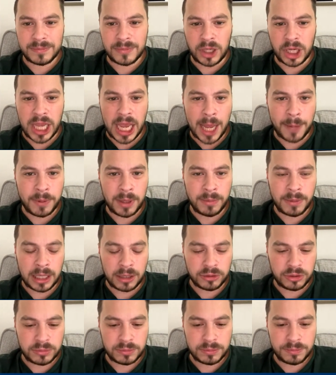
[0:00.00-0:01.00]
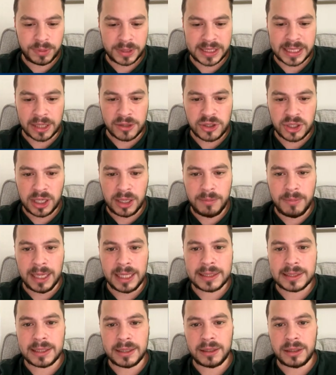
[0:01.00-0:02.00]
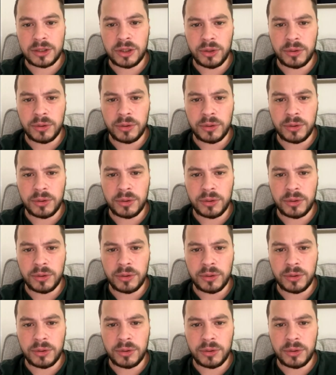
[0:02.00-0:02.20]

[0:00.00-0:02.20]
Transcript: Are you happy about potentially meeting